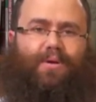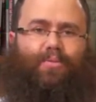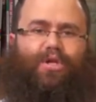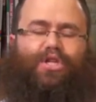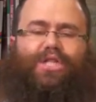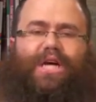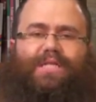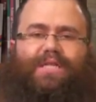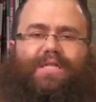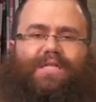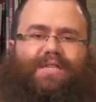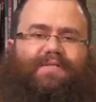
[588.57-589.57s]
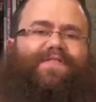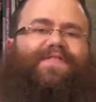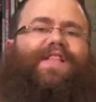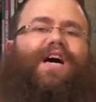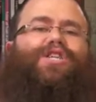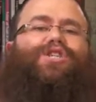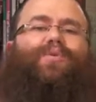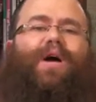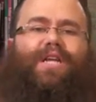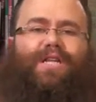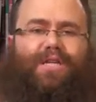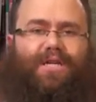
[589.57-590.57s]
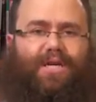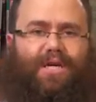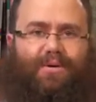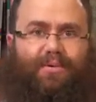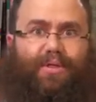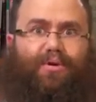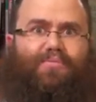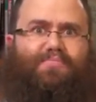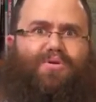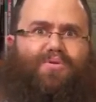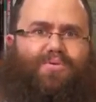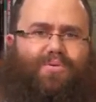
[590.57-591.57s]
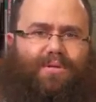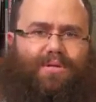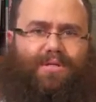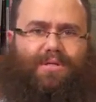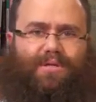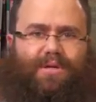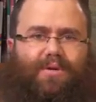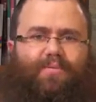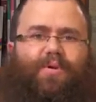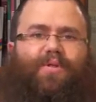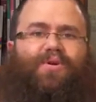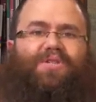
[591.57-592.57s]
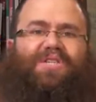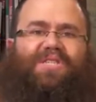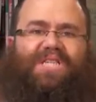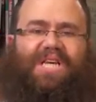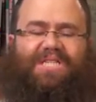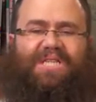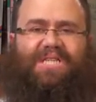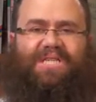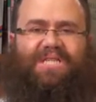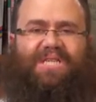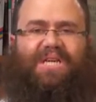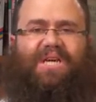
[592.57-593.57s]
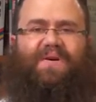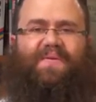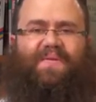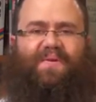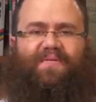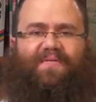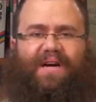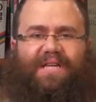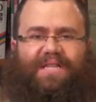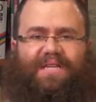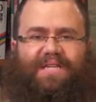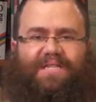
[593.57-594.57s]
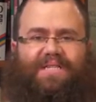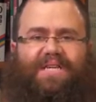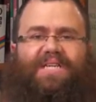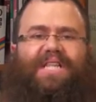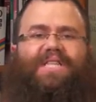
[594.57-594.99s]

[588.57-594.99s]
which doesn't fluctuate with your moods, with your successes, with your failures.